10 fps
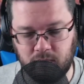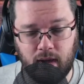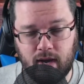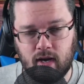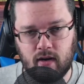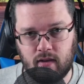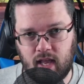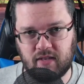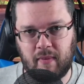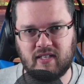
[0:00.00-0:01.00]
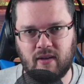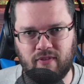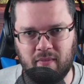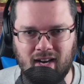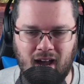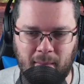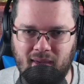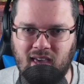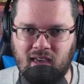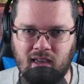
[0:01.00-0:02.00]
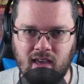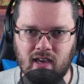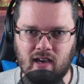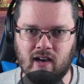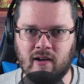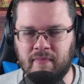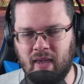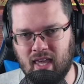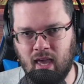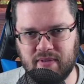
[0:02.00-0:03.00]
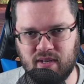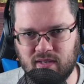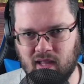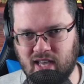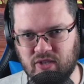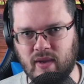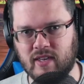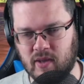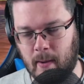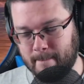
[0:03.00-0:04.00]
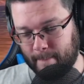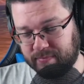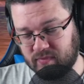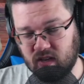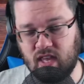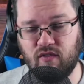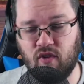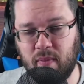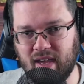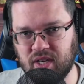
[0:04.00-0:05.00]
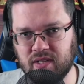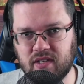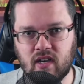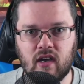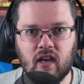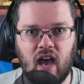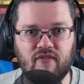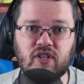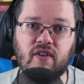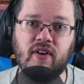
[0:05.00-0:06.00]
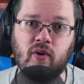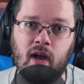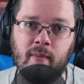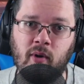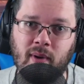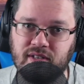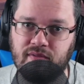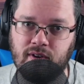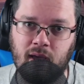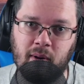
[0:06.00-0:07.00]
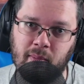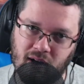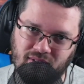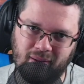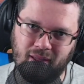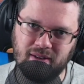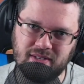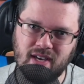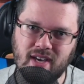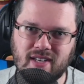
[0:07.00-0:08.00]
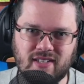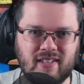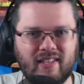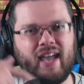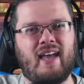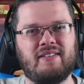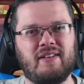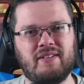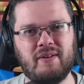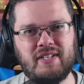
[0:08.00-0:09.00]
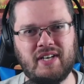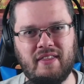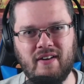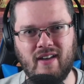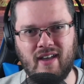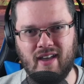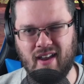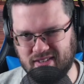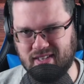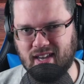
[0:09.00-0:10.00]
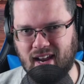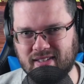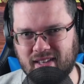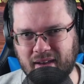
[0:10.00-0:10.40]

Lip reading: but that makes up for me not being making episodes the last week, so... Thank you for your patience. Have yourself an incredible rest of your day, but above all else, stay excellent to each other, and I'll see you next